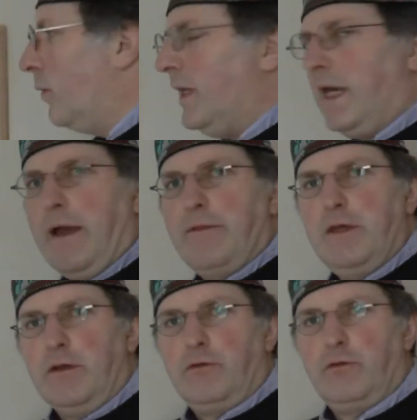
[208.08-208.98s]
we get
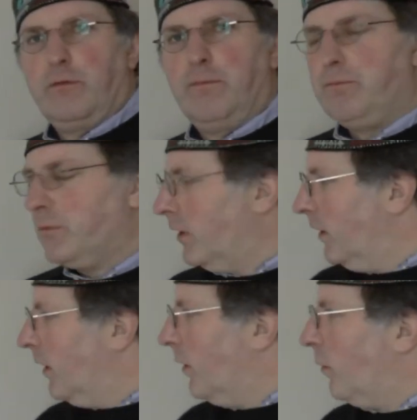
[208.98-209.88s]
this,
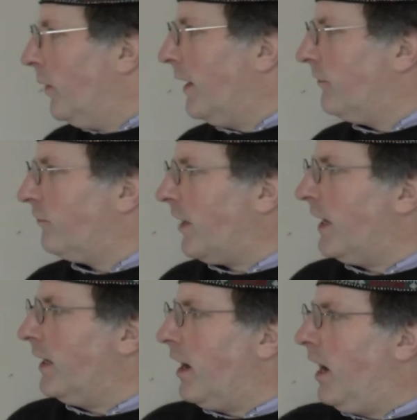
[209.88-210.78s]
where, say,